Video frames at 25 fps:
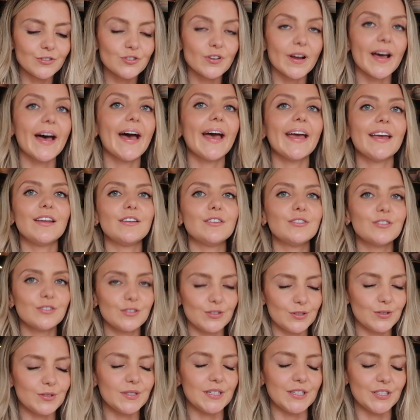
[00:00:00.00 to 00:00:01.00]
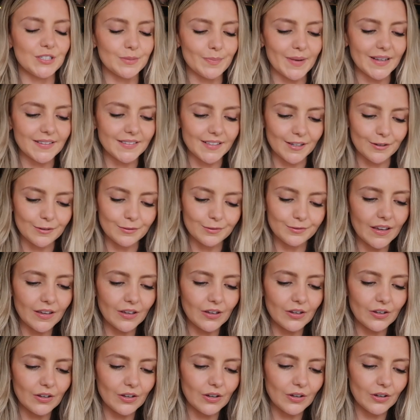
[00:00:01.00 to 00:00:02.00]
tried to teach myself. I
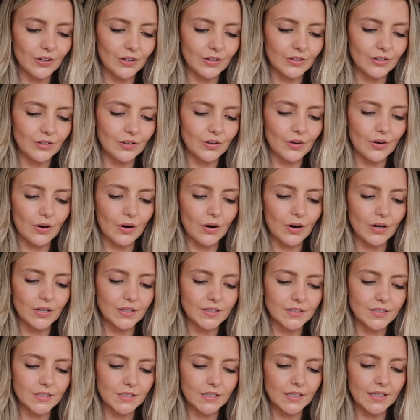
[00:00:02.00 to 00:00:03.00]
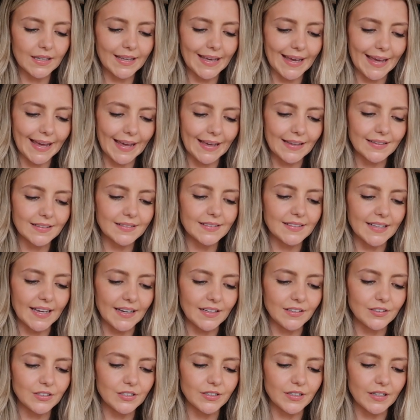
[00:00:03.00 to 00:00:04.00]
could not get
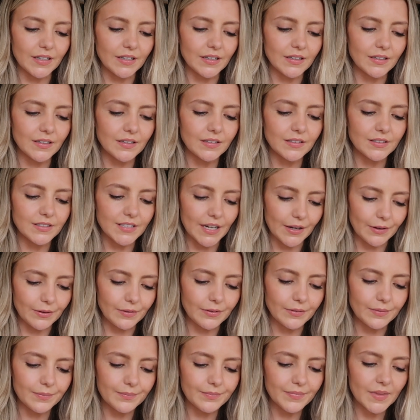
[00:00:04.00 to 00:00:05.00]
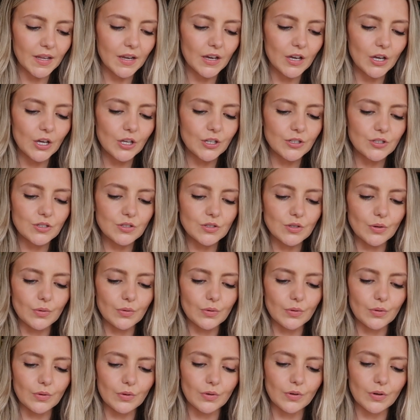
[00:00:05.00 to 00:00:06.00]
centering down,
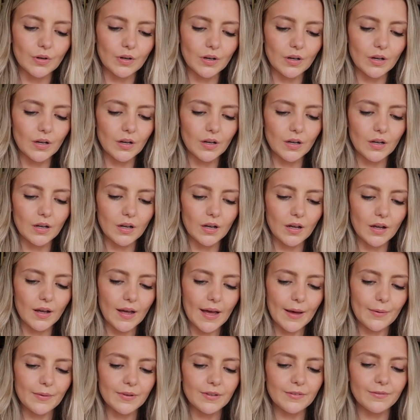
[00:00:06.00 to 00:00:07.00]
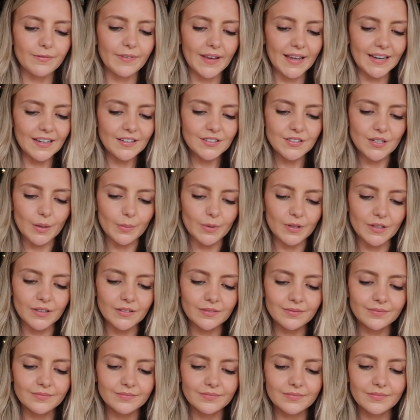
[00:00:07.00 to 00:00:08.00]
so I was very
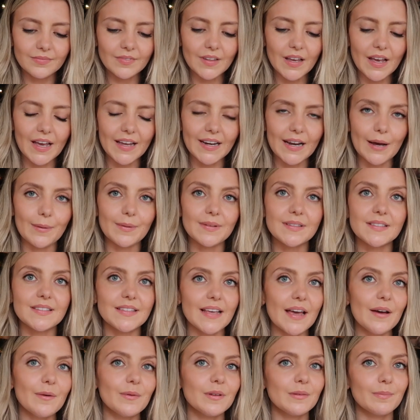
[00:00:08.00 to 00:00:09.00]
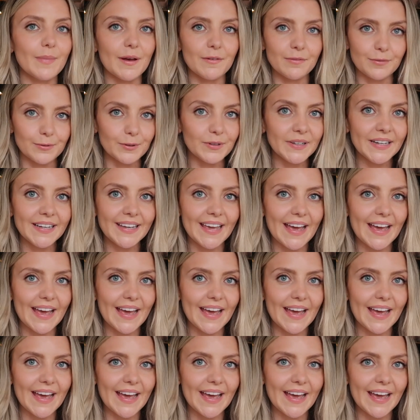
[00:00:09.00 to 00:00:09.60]
stubborn and I would sit with my Florian